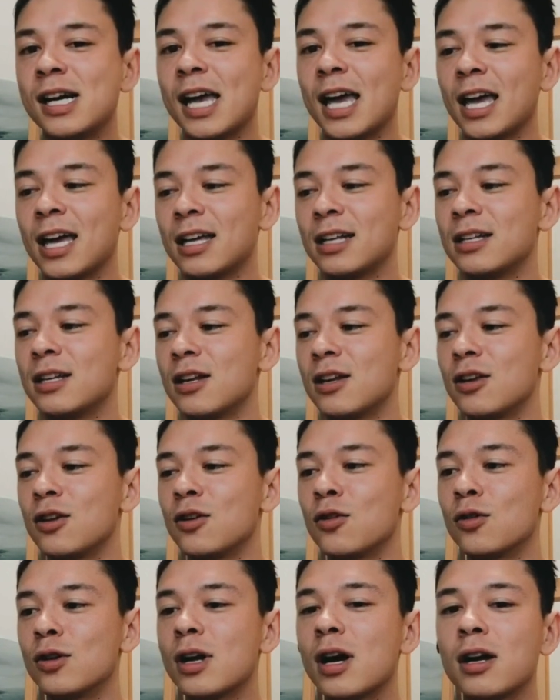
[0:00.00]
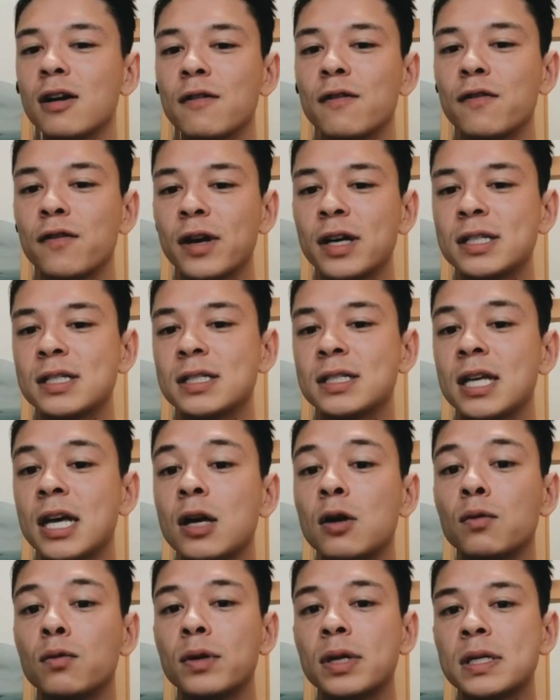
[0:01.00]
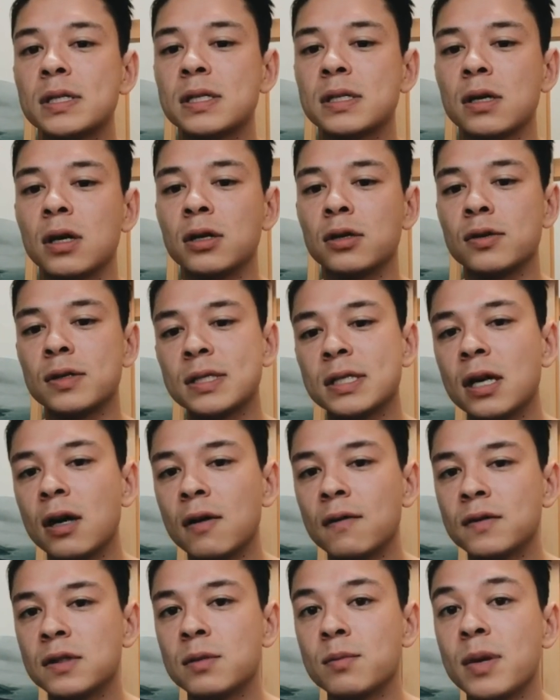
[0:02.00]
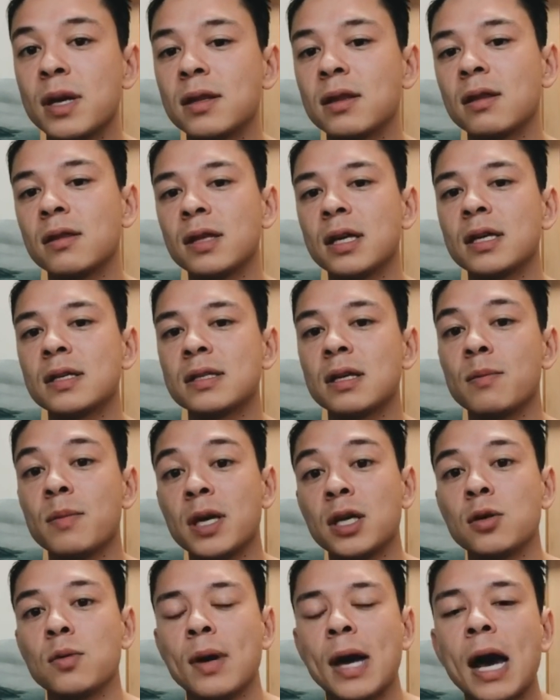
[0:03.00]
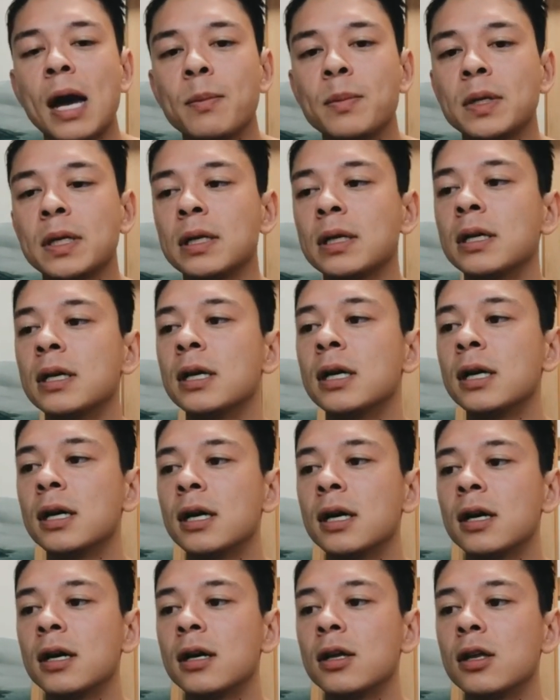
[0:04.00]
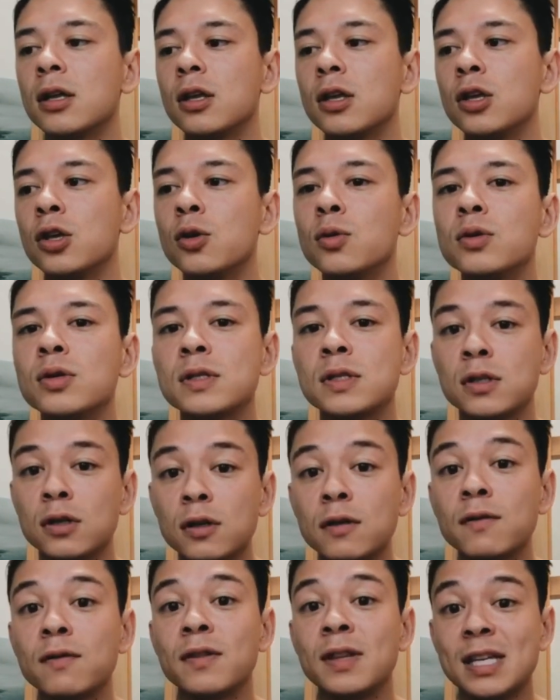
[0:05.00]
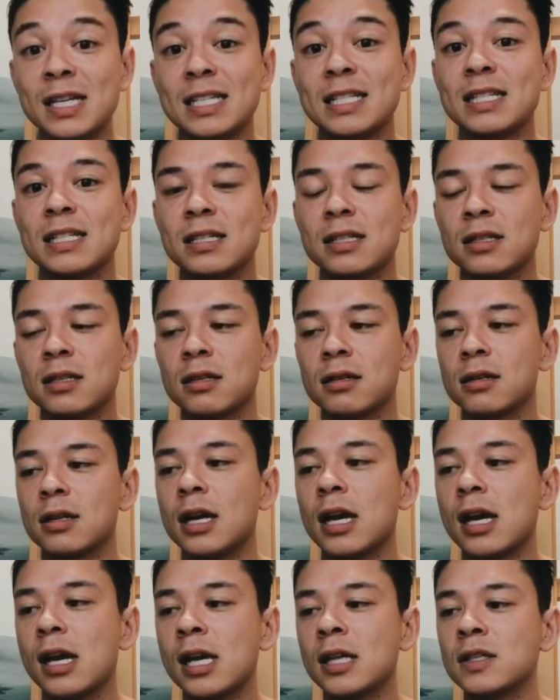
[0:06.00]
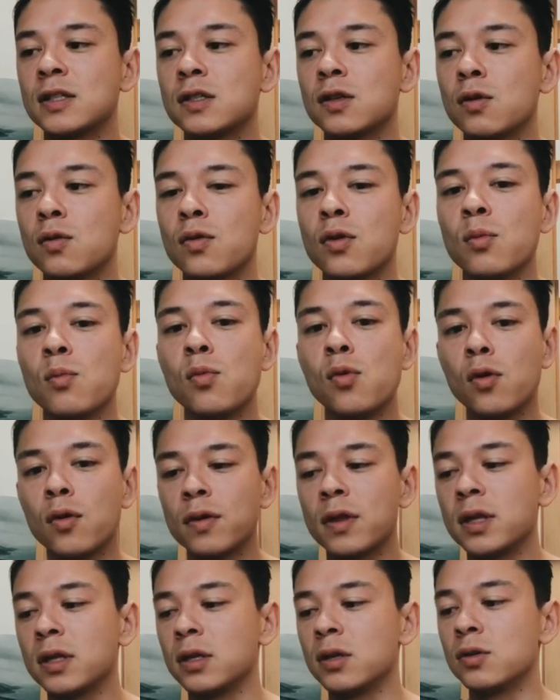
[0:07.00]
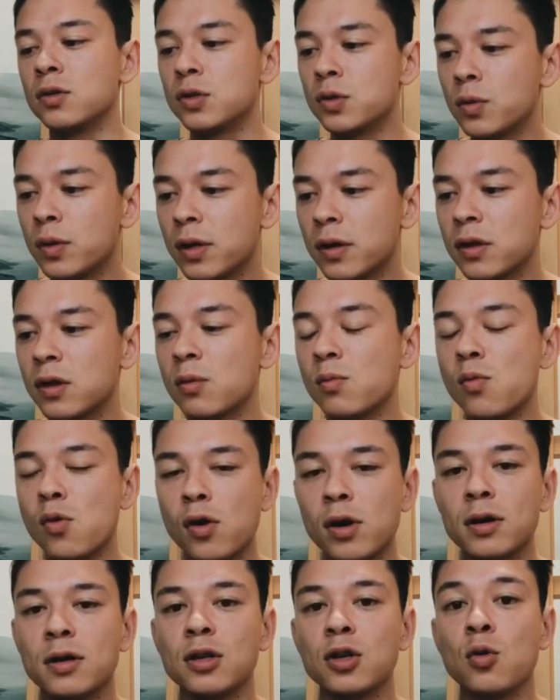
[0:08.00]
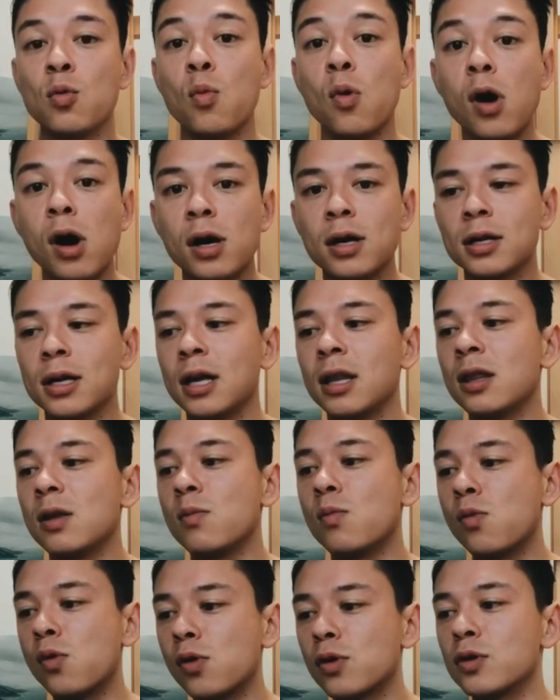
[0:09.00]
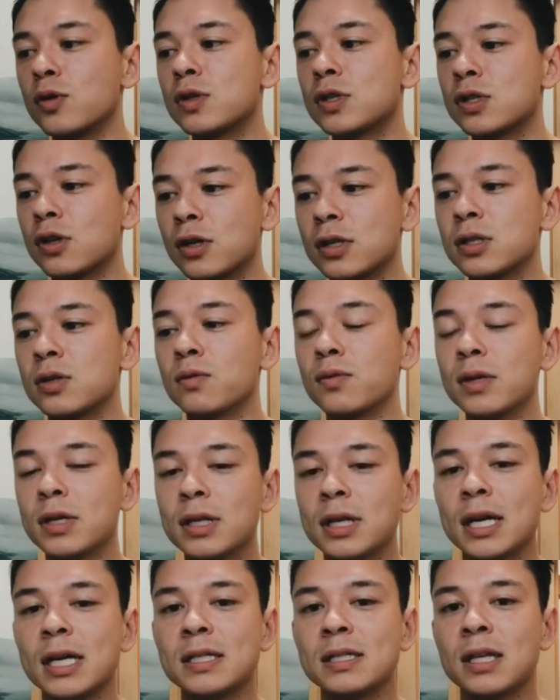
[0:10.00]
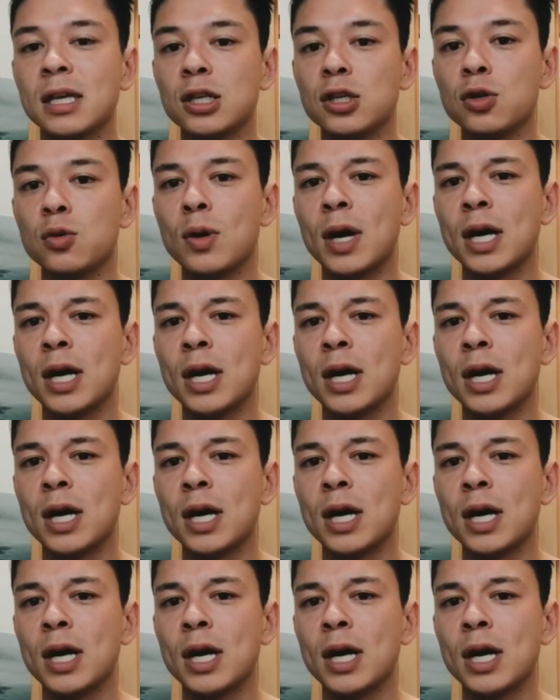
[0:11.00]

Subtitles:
and you're not afraid to take risks on yourself to make the things that make you happy. You deserve this. And so the more that you do it, the more you want, and the more you start to realize that you